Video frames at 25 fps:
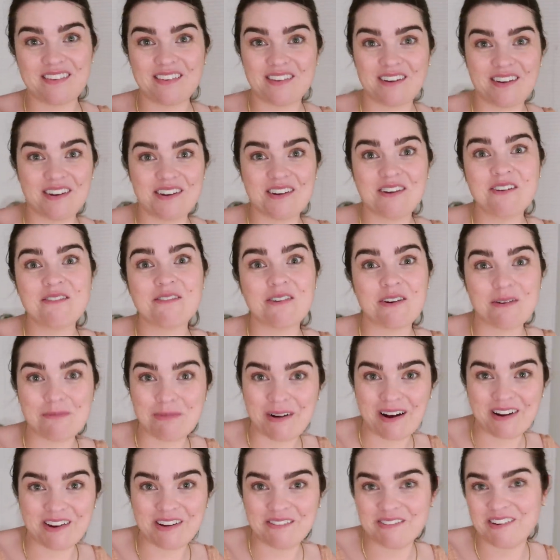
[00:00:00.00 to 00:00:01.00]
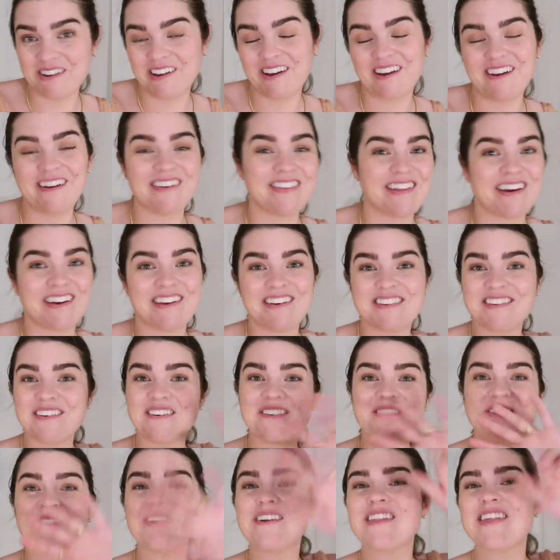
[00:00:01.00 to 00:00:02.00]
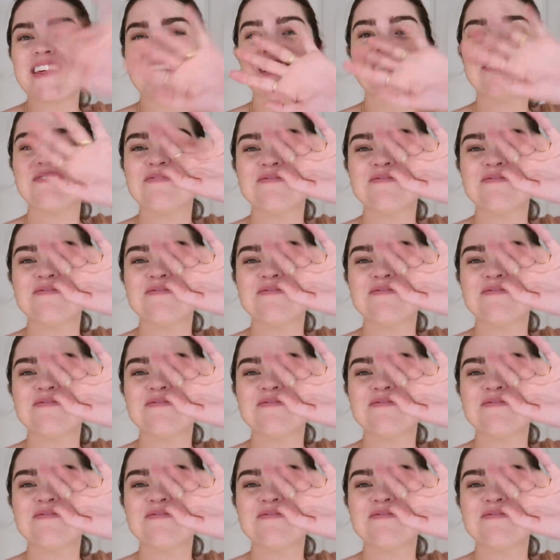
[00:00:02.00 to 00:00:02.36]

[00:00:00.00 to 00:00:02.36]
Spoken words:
soon for a brand new video. Thank you so much for watching,